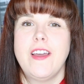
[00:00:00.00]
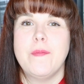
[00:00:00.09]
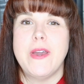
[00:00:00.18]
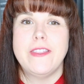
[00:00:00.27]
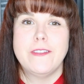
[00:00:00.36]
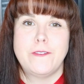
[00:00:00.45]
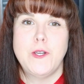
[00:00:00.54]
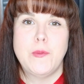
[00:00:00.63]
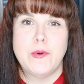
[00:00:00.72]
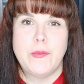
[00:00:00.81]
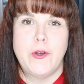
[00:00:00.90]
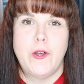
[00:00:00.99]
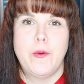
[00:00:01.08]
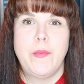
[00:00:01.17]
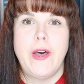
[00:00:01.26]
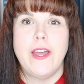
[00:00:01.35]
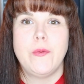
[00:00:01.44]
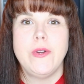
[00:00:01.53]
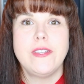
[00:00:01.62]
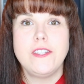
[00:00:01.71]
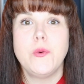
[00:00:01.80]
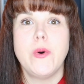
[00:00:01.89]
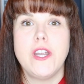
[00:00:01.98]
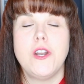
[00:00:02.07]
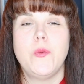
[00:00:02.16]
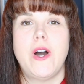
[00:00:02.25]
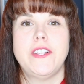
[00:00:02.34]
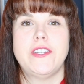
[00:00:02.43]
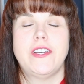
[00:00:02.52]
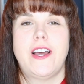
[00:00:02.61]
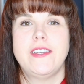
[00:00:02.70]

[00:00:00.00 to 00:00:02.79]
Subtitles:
made the Super Bowl. But we still wanted to watch it.